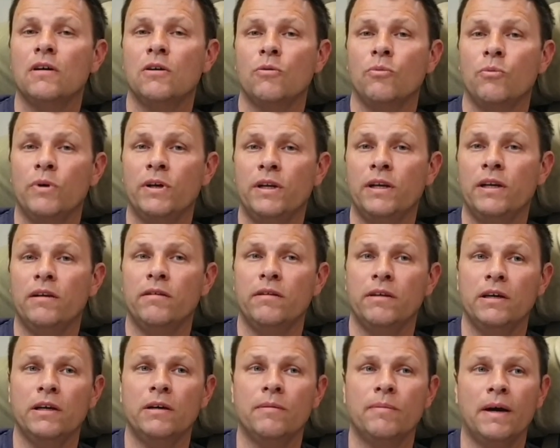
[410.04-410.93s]
We did
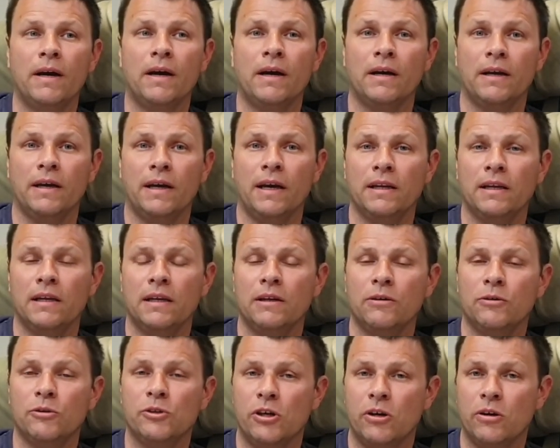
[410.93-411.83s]
think about getting a
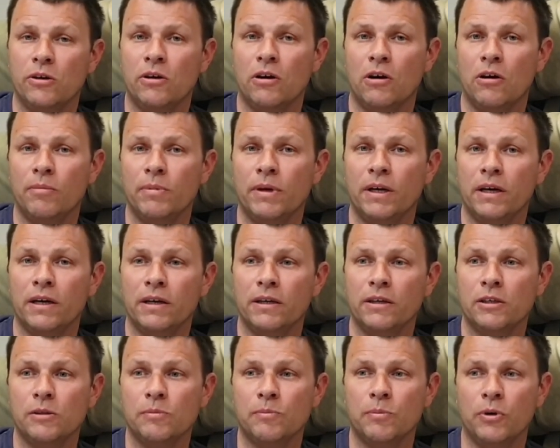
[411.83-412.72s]
little tow car behind
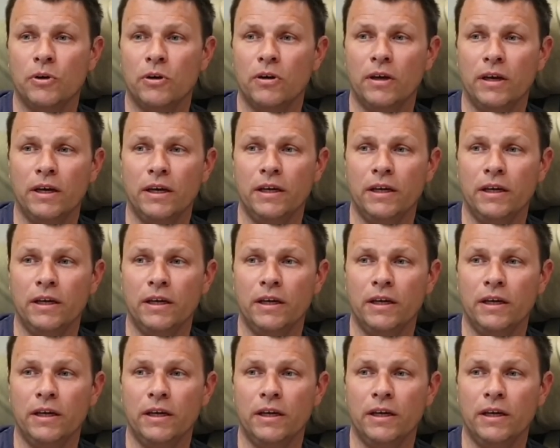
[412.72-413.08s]
us, but